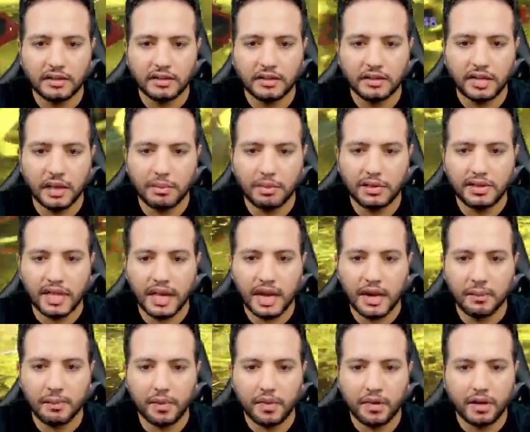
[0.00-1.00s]
Double
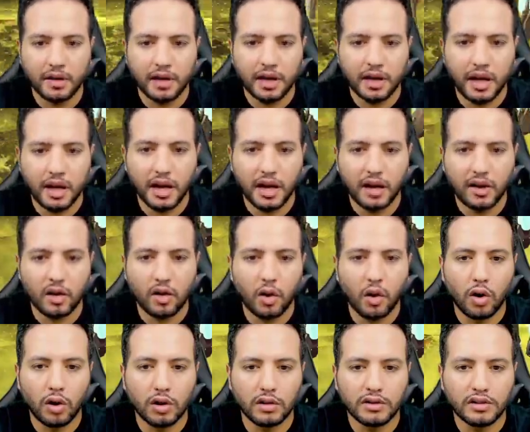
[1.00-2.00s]
tap and
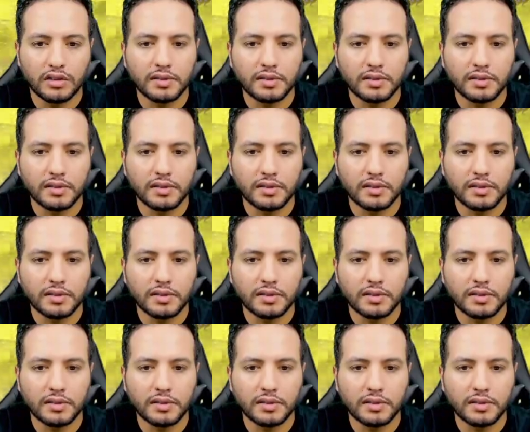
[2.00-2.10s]
hold.